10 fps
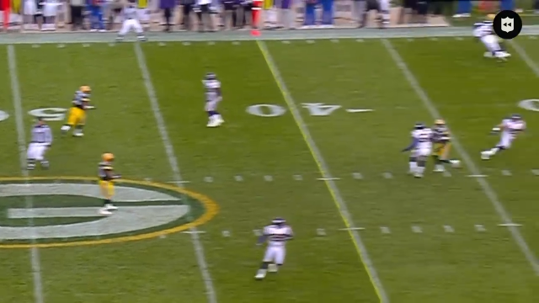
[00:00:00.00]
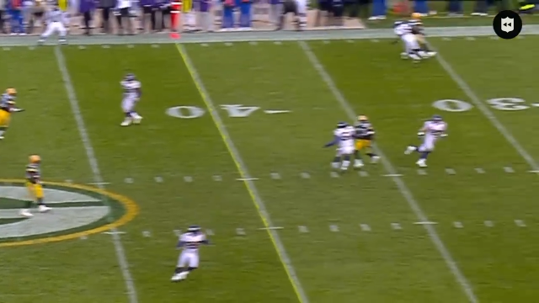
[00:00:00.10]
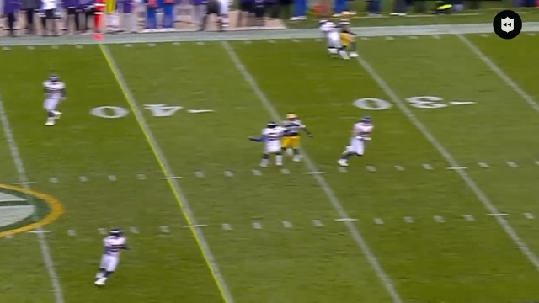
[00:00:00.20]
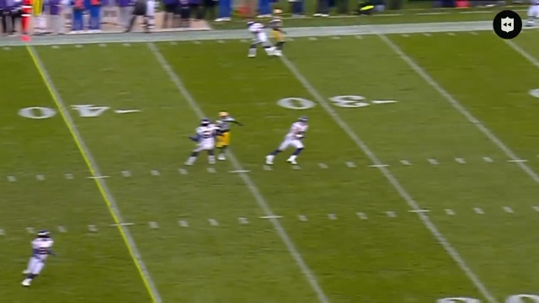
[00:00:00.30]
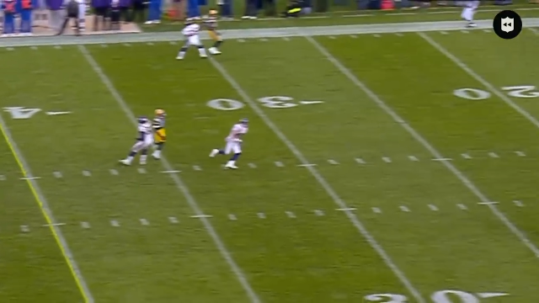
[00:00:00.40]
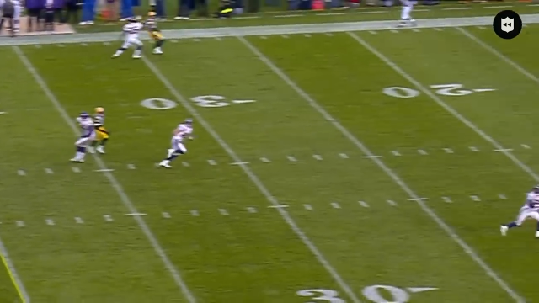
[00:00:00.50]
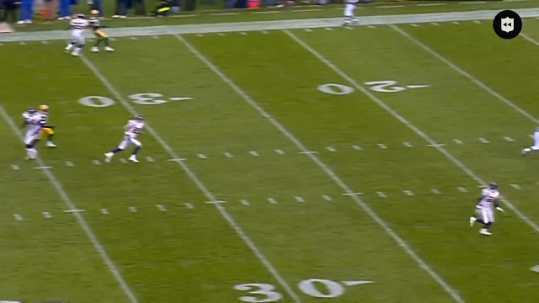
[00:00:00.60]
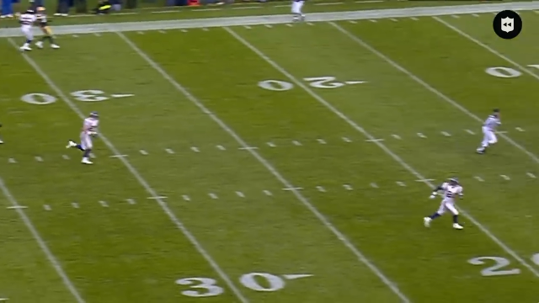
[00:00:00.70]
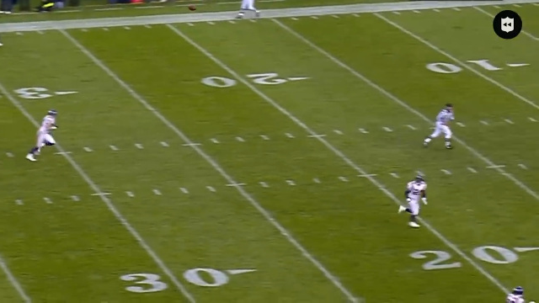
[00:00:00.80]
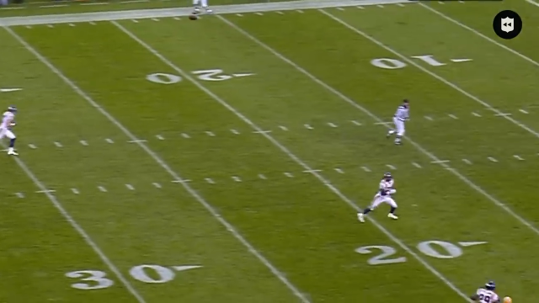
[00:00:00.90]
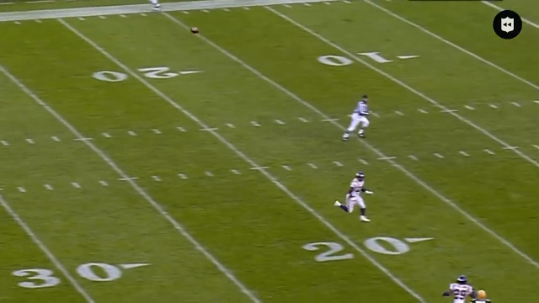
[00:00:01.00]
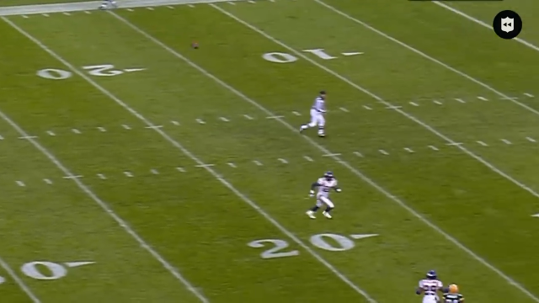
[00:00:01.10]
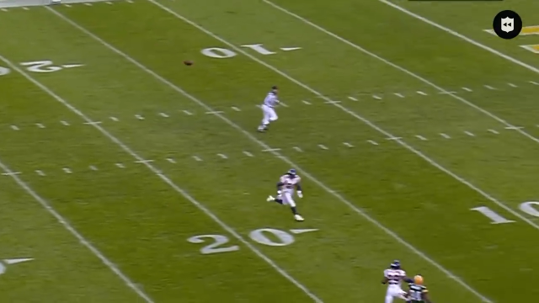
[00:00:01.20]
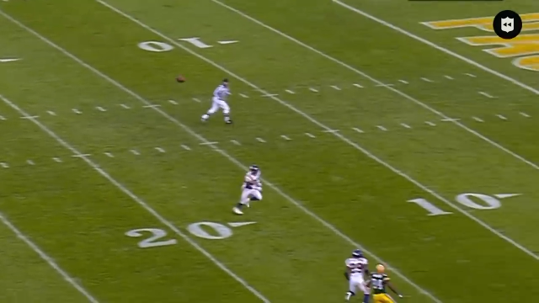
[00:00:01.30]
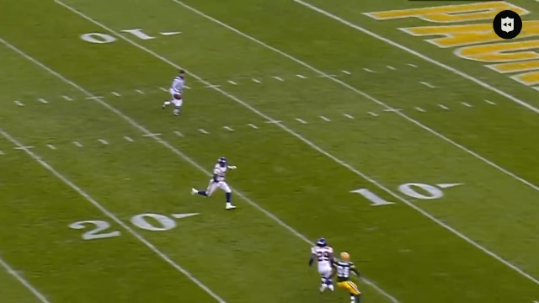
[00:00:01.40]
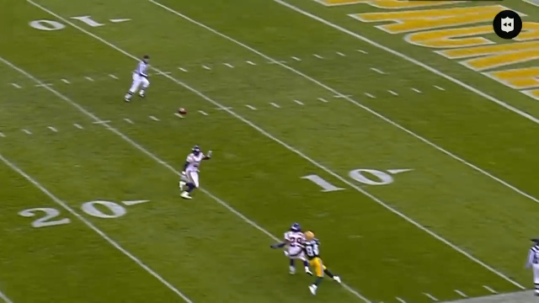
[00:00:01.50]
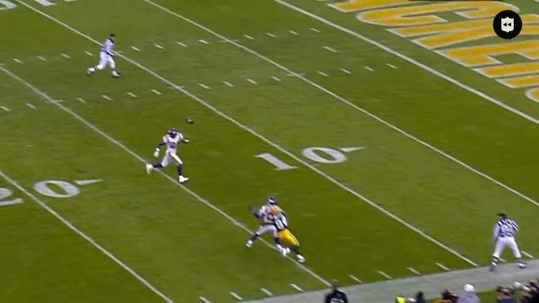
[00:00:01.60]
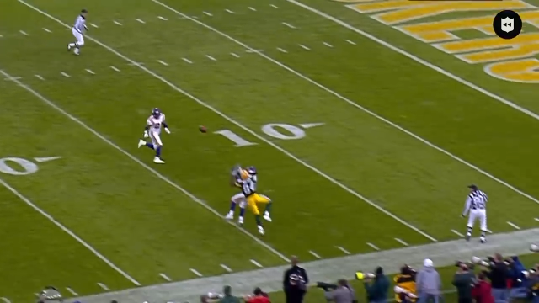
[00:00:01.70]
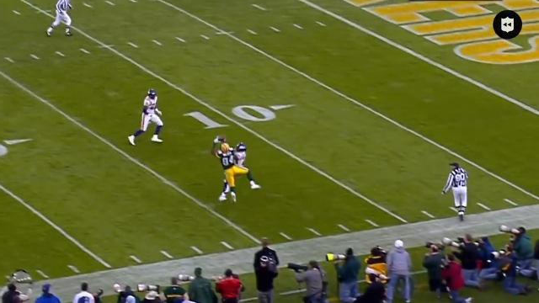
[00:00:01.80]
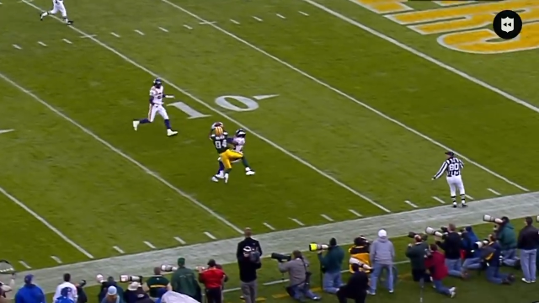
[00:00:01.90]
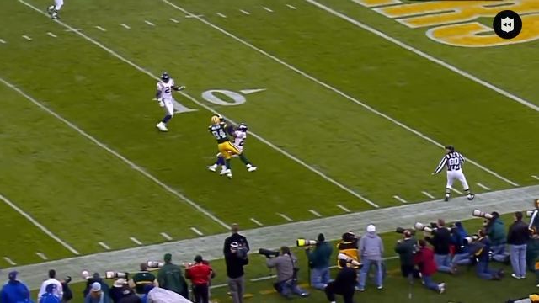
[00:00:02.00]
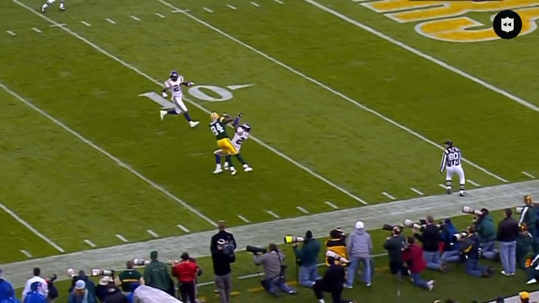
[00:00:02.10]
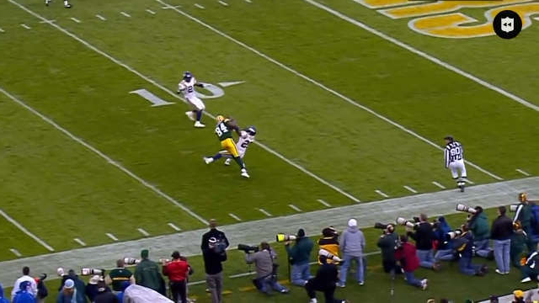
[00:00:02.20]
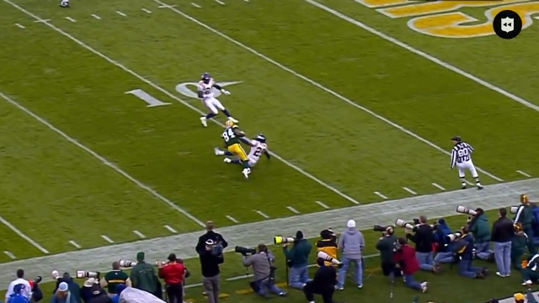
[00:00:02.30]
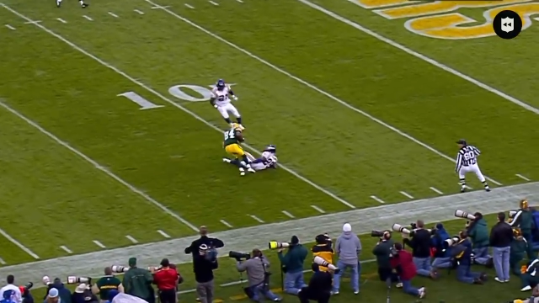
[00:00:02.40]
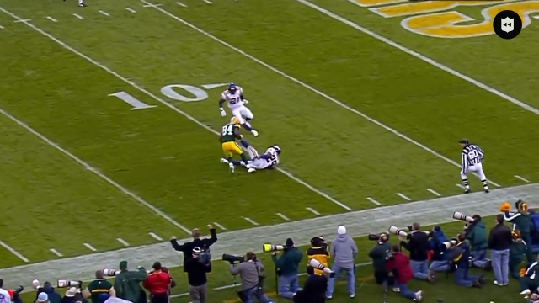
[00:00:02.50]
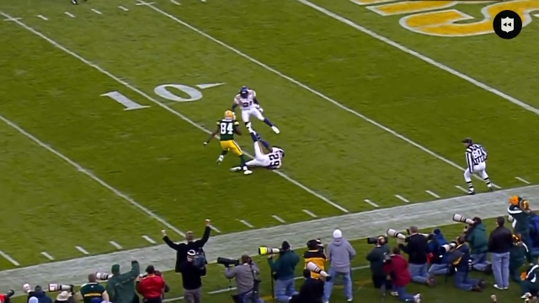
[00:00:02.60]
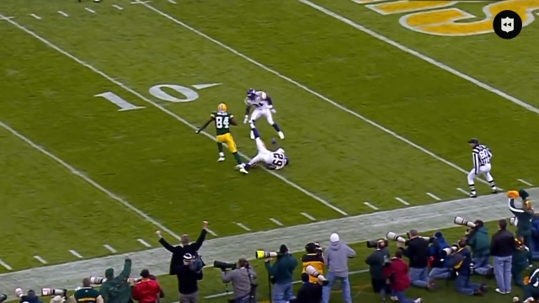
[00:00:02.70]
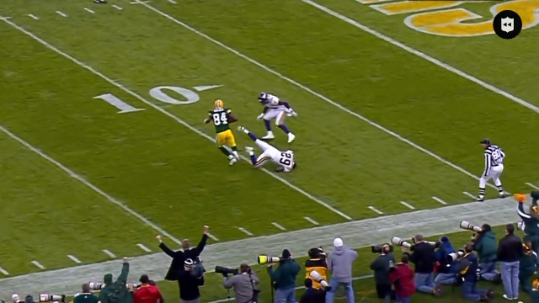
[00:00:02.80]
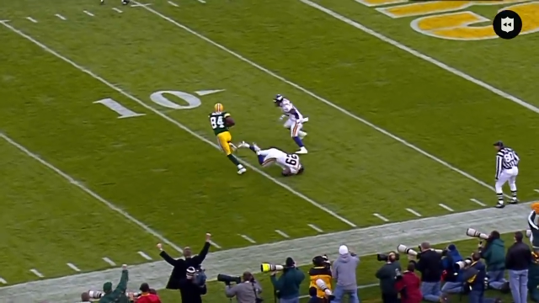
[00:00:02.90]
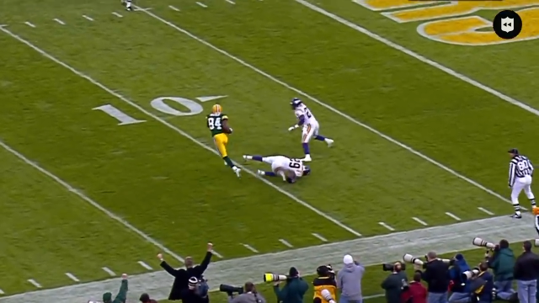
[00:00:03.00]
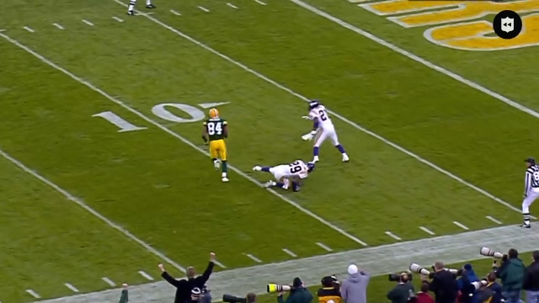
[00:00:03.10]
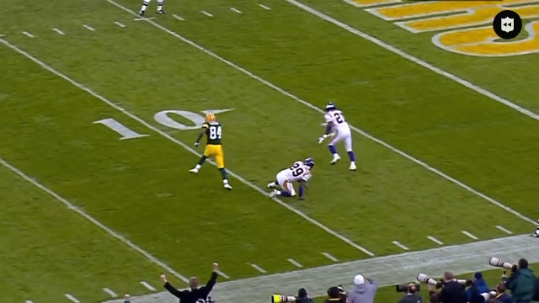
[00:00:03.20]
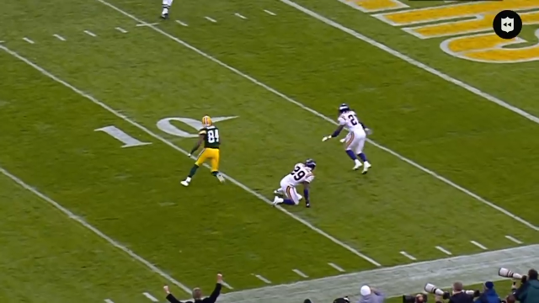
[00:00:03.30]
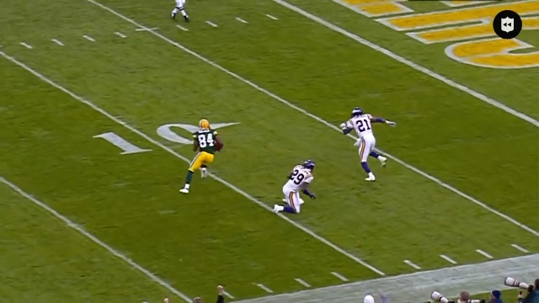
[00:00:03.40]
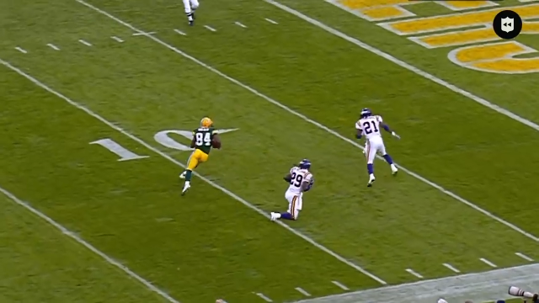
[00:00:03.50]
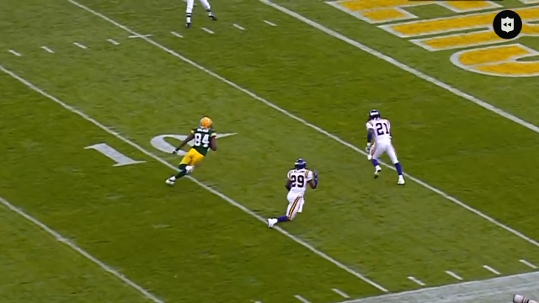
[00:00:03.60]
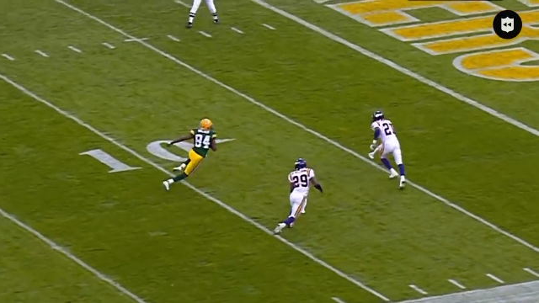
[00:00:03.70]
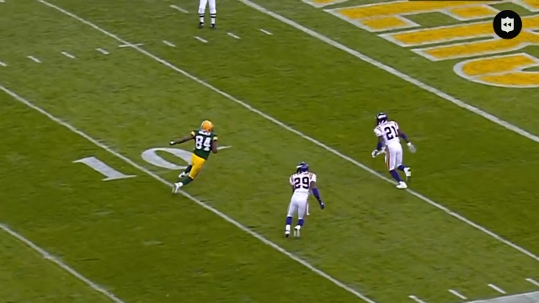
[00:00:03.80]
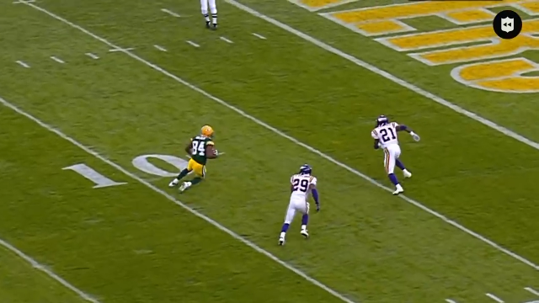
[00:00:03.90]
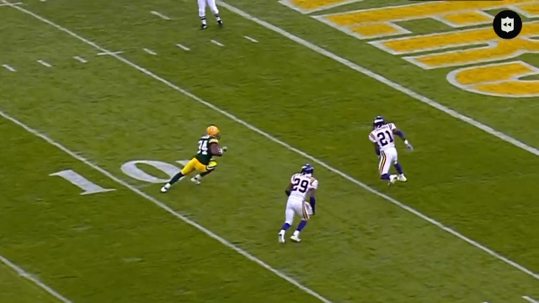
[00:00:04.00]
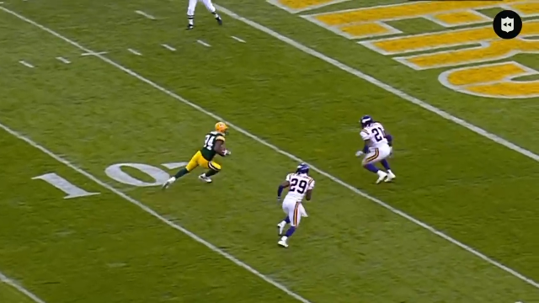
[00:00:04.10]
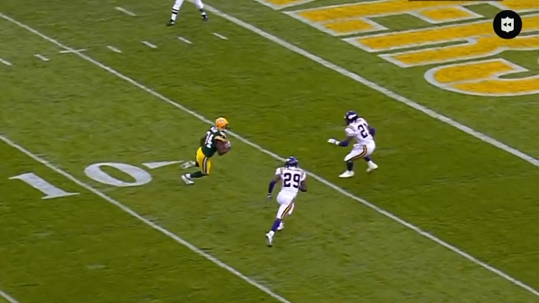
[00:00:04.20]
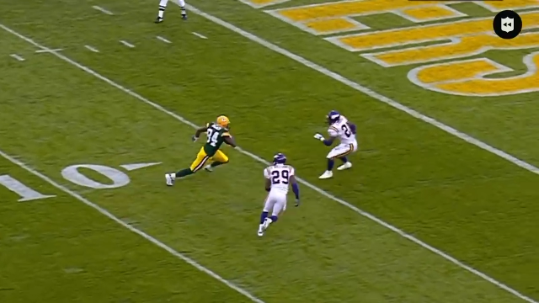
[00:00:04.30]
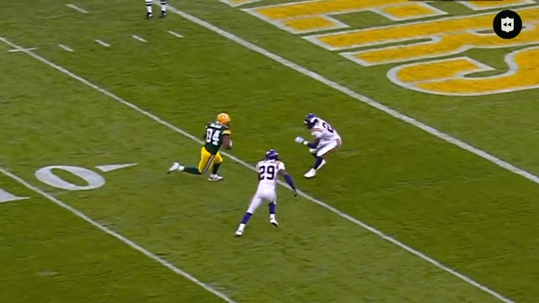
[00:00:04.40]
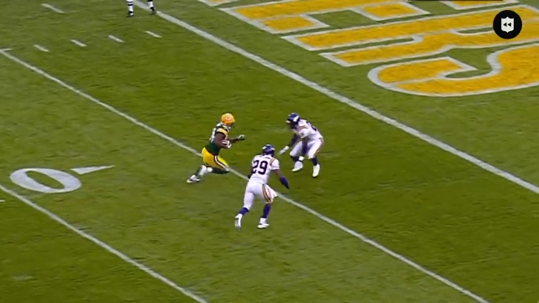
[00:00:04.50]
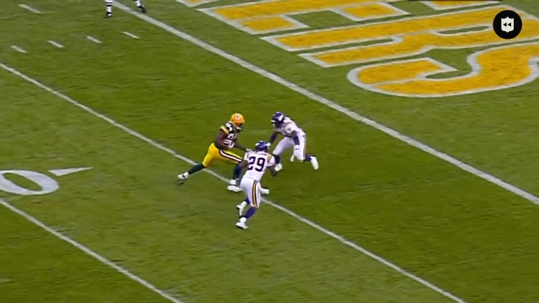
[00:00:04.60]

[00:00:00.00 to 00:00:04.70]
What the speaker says: Nobody's mouth can be seen.